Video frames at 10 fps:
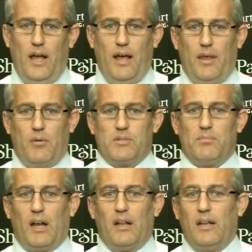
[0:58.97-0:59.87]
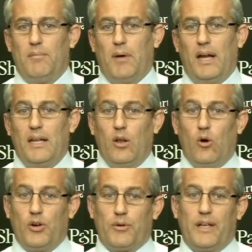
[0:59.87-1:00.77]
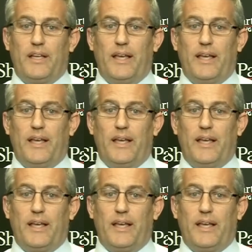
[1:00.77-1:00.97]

and that was money laundering,